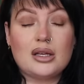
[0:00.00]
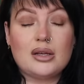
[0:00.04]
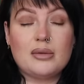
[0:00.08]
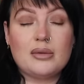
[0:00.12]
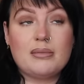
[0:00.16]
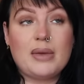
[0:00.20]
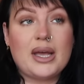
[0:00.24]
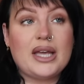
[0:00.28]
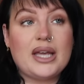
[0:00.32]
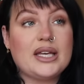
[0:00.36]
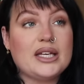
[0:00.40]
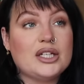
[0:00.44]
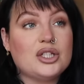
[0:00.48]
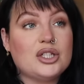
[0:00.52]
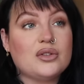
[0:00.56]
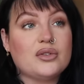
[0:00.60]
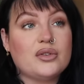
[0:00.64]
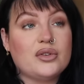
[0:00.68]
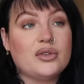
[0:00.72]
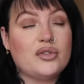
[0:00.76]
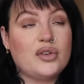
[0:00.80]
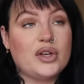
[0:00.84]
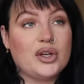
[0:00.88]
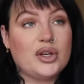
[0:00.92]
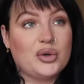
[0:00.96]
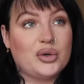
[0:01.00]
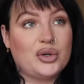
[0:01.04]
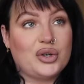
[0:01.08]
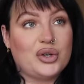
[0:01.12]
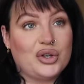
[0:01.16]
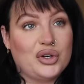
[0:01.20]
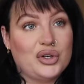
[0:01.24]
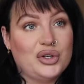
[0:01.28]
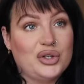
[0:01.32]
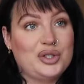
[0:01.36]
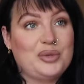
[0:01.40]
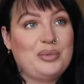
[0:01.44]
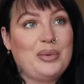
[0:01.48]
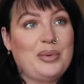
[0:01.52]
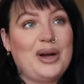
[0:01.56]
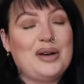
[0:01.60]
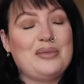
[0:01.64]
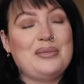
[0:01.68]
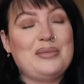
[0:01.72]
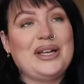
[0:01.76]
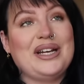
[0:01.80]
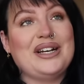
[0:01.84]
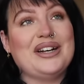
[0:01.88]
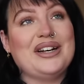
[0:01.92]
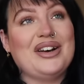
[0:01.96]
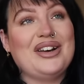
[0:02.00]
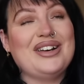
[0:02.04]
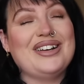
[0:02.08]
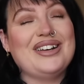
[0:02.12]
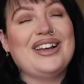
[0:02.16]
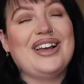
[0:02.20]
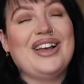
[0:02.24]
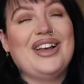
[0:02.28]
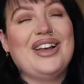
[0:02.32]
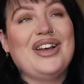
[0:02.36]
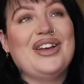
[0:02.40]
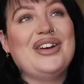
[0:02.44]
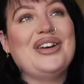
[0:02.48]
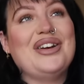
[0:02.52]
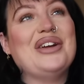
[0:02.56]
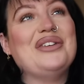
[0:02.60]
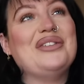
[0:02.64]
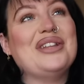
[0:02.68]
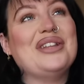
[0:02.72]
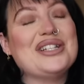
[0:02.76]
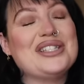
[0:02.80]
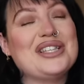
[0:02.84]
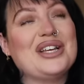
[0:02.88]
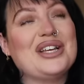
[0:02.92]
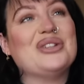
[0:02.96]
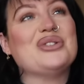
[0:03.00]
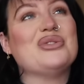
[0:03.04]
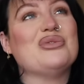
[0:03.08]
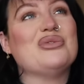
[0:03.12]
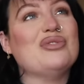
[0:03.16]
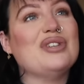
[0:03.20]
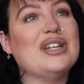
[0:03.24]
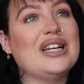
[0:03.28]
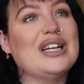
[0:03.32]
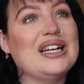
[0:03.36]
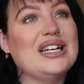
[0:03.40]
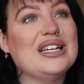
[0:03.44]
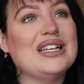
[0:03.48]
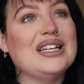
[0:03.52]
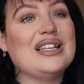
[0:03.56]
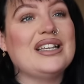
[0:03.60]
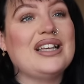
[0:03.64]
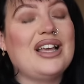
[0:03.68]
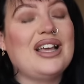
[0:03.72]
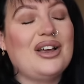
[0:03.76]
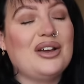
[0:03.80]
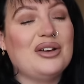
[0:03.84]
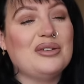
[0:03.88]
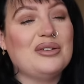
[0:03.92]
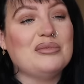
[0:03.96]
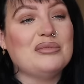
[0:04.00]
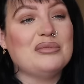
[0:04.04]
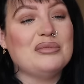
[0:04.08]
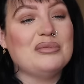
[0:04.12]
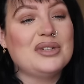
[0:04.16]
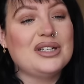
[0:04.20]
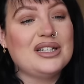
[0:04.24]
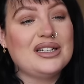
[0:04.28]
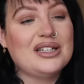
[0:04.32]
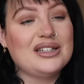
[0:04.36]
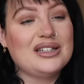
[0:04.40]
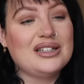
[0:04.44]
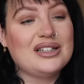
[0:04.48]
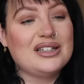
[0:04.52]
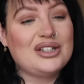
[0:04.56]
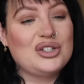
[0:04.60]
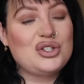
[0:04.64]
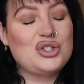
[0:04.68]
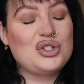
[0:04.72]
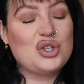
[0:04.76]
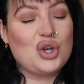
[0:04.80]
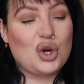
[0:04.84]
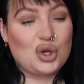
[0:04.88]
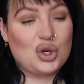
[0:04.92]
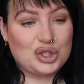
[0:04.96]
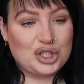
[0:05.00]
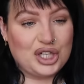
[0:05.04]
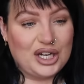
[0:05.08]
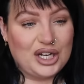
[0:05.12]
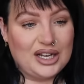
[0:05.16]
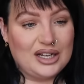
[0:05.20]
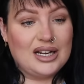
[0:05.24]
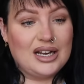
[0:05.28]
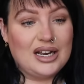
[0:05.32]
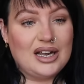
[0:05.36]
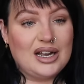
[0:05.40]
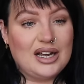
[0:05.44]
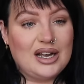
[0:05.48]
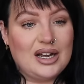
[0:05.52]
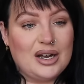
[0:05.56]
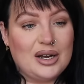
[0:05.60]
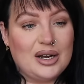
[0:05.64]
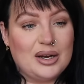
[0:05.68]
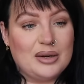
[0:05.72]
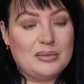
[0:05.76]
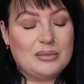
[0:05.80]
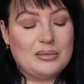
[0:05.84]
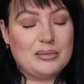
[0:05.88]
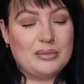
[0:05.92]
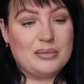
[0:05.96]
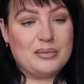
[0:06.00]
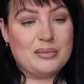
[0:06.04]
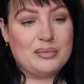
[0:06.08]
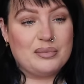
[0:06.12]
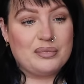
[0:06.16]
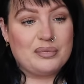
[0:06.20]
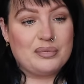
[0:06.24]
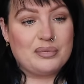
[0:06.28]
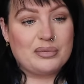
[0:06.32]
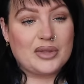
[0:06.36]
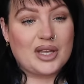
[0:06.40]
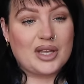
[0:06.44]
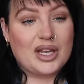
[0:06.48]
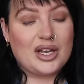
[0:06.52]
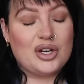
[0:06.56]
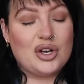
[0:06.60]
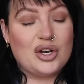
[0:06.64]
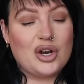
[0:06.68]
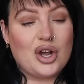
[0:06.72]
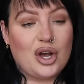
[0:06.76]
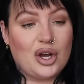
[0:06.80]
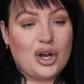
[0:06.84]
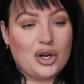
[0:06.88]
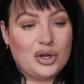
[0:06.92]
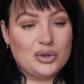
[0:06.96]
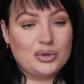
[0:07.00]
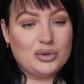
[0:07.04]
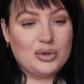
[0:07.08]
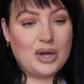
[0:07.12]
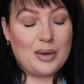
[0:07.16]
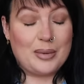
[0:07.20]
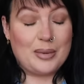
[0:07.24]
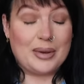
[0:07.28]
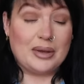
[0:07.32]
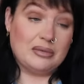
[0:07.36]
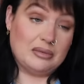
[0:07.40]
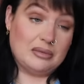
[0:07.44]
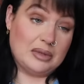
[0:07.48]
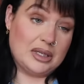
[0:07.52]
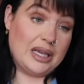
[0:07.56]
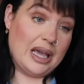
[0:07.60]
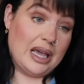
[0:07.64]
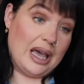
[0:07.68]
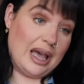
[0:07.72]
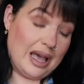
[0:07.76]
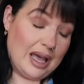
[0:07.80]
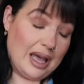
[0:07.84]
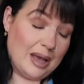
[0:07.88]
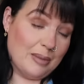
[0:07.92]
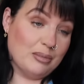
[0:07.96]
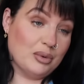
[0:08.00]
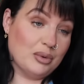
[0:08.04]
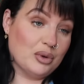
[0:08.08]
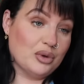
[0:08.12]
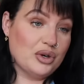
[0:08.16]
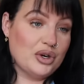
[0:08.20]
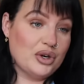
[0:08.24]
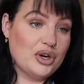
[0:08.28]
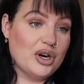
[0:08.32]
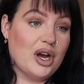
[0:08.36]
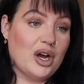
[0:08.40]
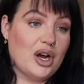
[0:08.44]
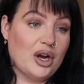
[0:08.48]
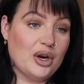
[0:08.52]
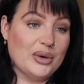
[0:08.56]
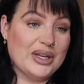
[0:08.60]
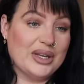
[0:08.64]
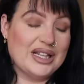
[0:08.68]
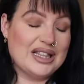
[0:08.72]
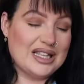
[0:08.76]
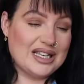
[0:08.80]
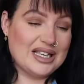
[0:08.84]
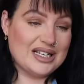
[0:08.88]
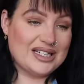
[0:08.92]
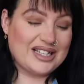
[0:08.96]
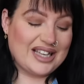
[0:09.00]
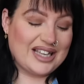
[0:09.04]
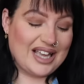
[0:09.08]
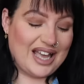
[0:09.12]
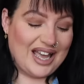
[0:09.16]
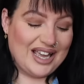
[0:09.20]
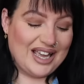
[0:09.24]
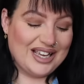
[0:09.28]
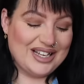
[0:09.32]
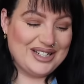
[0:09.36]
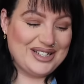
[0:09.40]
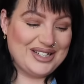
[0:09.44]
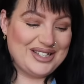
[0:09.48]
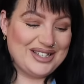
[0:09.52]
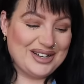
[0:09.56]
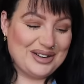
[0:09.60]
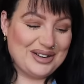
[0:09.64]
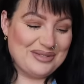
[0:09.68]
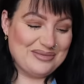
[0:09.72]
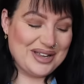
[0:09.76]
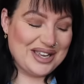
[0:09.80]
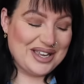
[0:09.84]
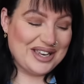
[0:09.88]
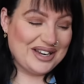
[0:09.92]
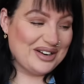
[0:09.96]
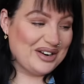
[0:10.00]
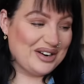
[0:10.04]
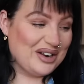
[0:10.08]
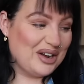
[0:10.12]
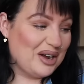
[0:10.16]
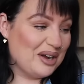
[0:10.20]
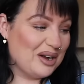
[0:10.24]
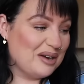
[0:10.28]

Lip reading: make each other feel good. I mean, like, no, that sounds really dodgy. No, I mean, yeah, but no, in this case, I mean,